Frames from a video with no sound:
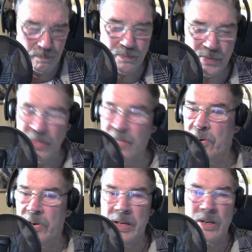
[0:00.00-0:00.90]

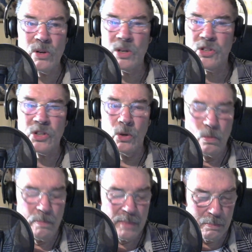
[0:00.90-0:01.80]
30 or so
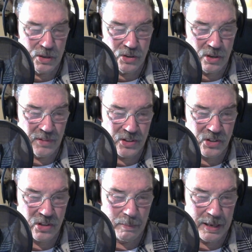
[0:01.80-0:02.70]
members of this
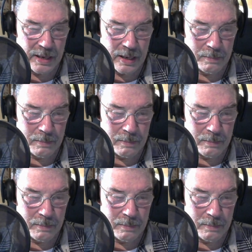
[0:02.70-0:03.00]
committee.